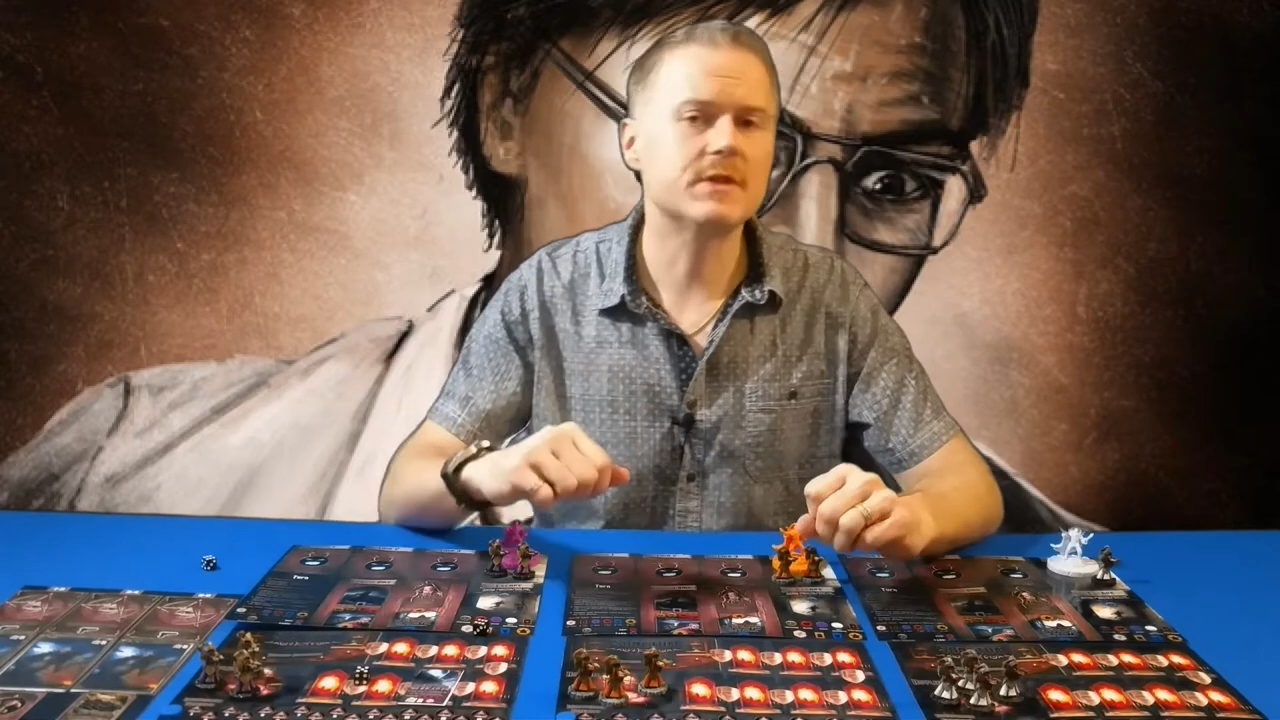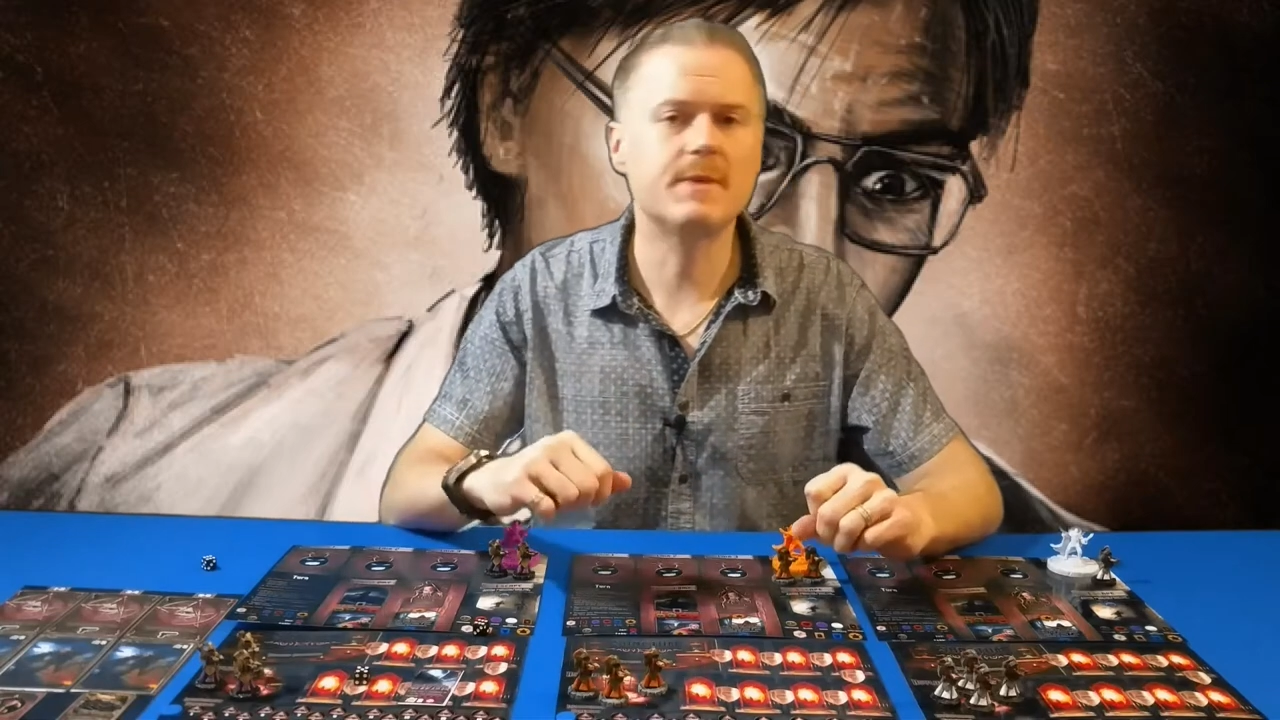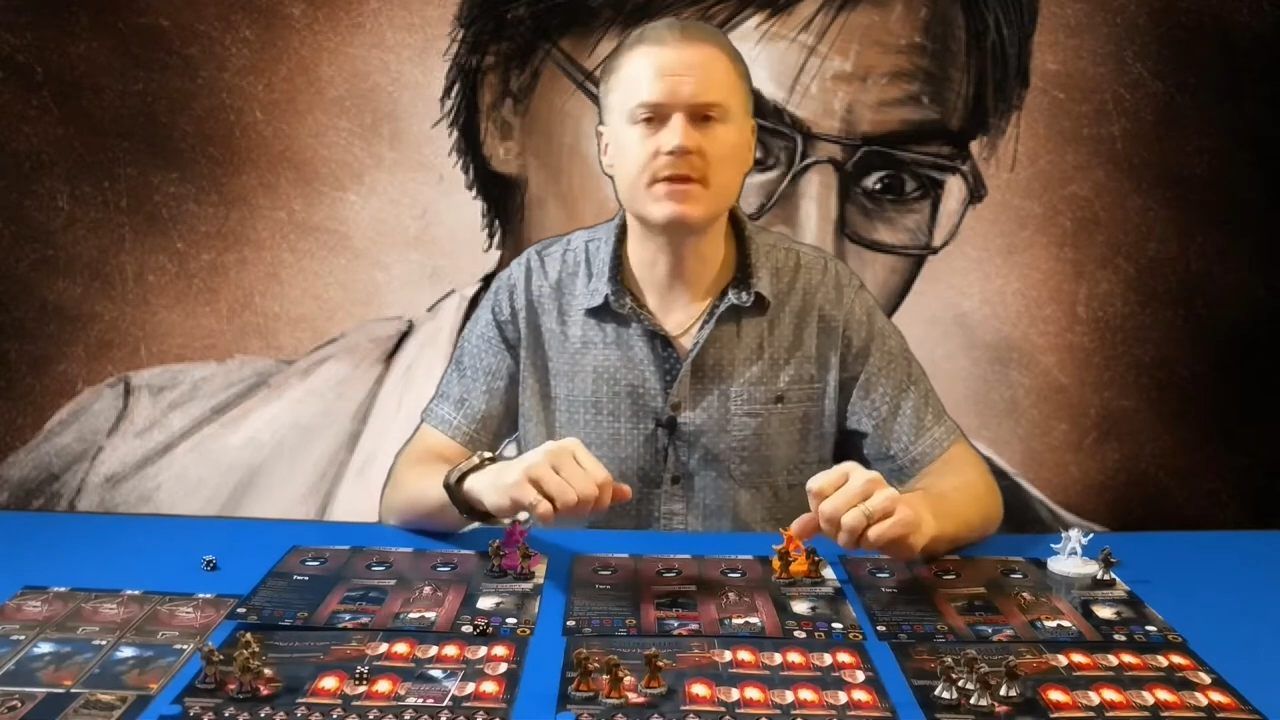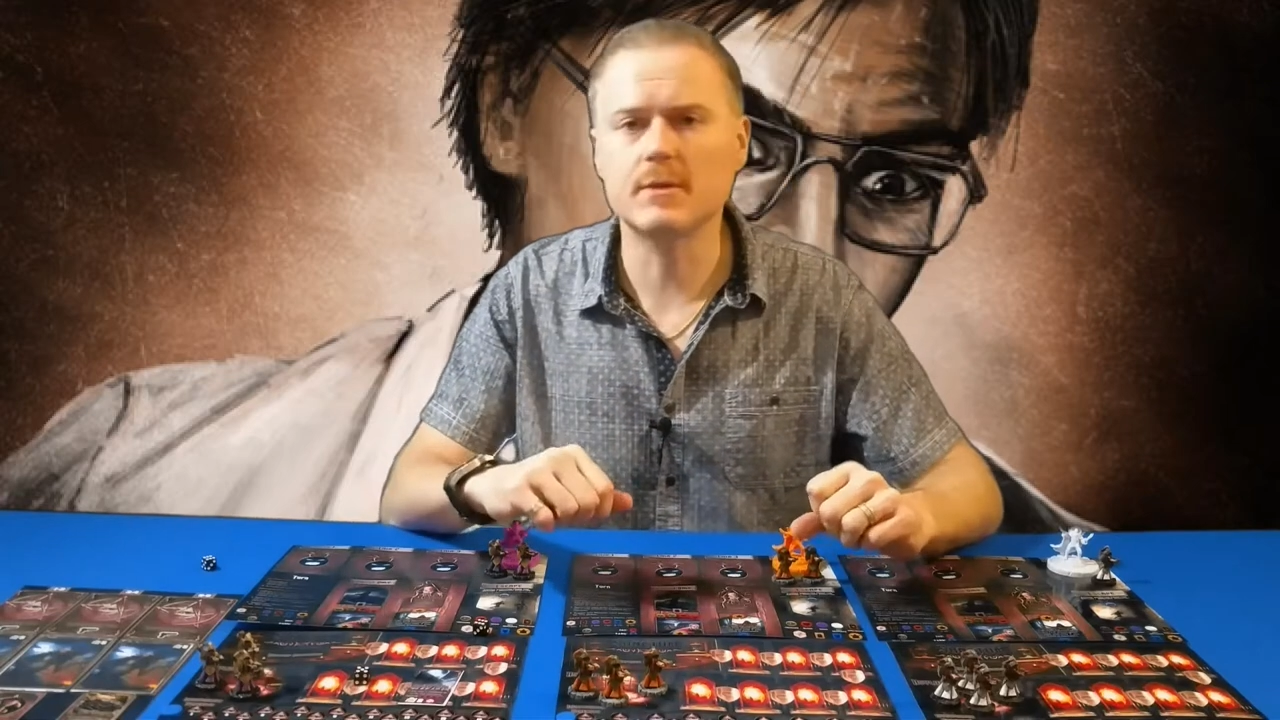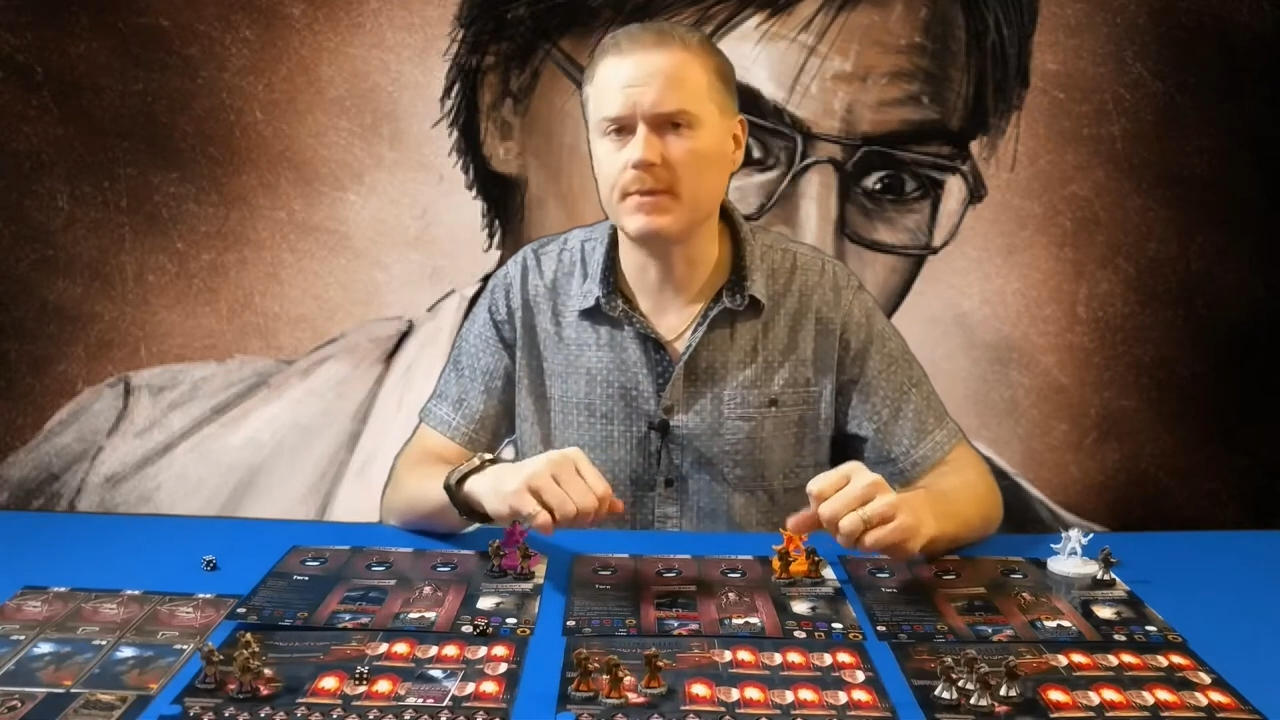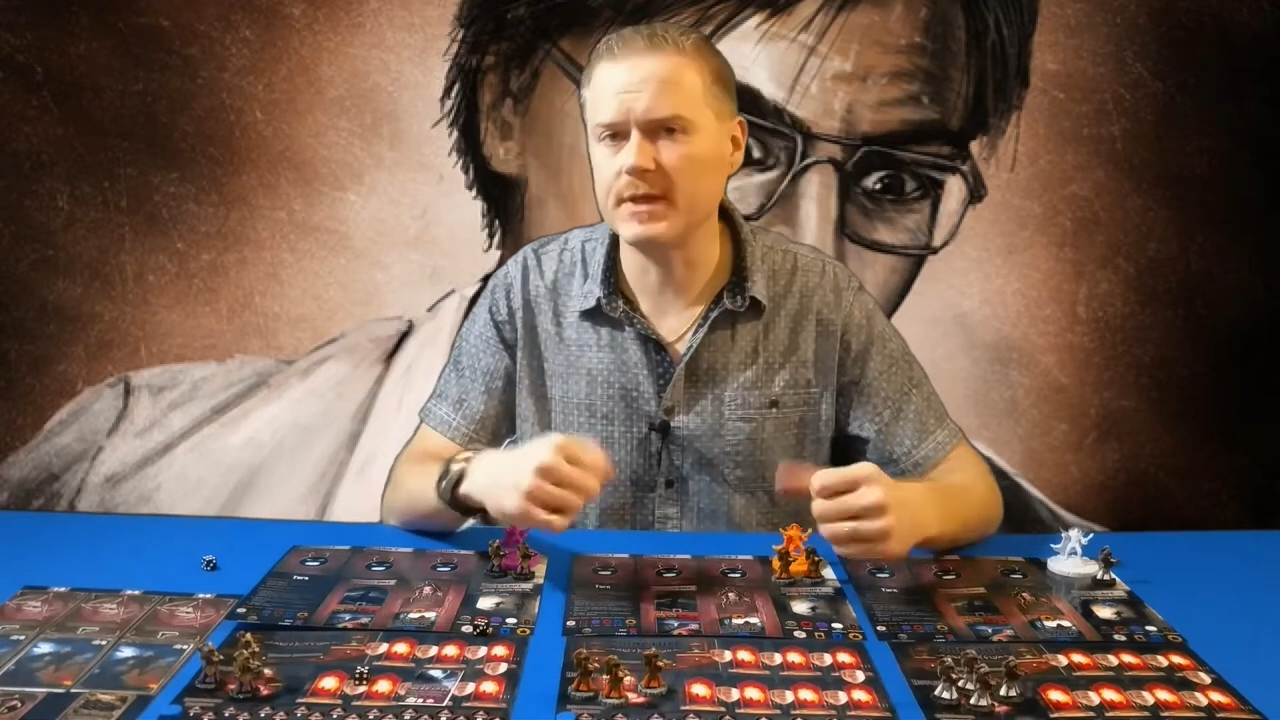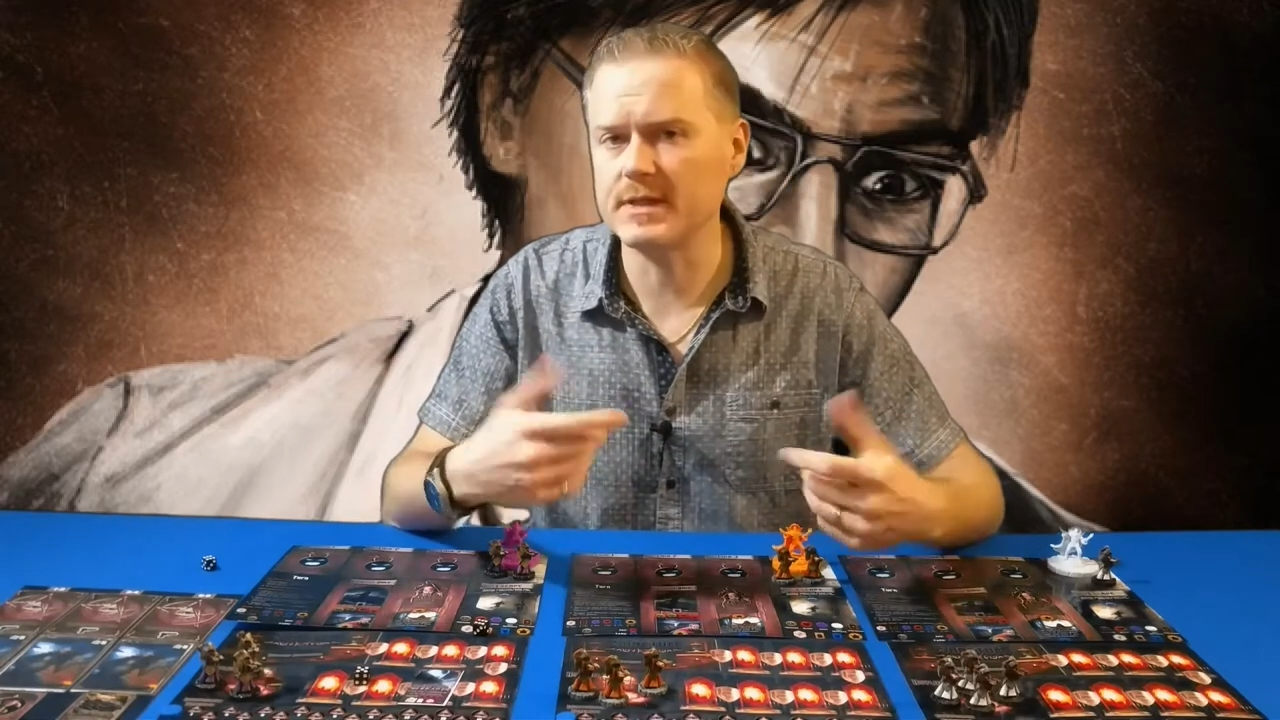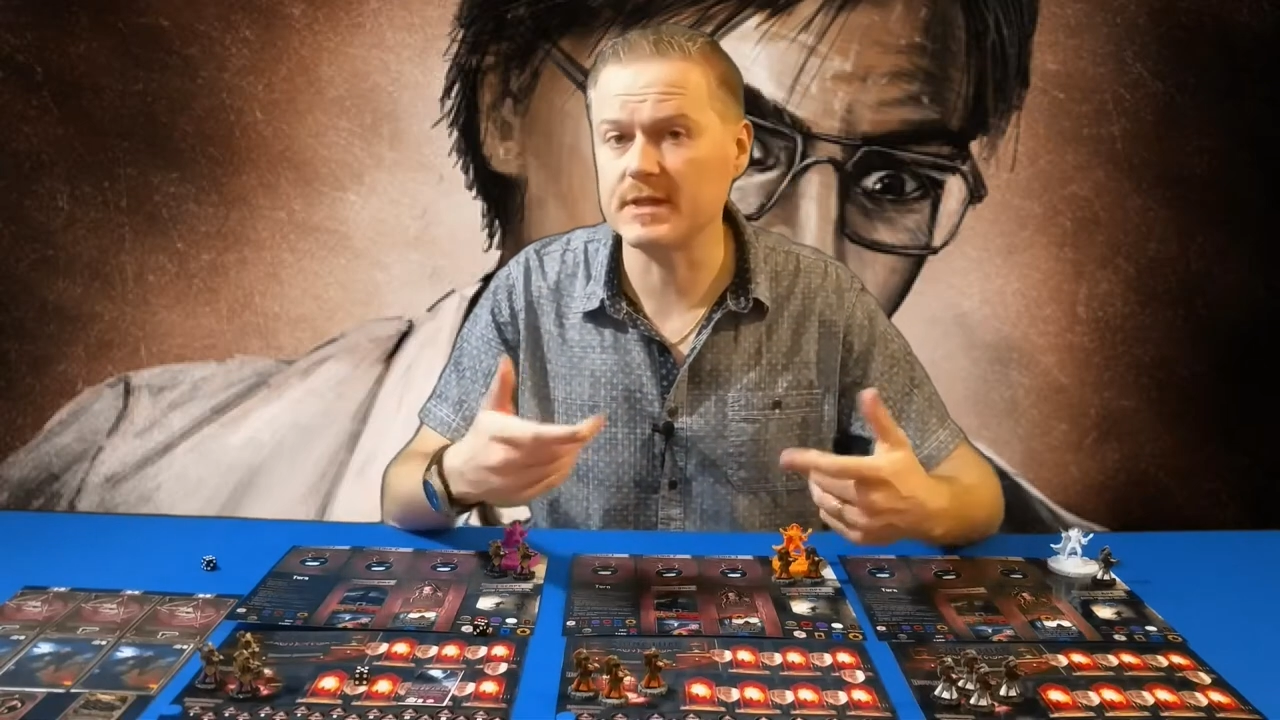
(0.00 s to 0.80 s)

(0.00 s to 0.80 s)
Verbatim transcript: special priest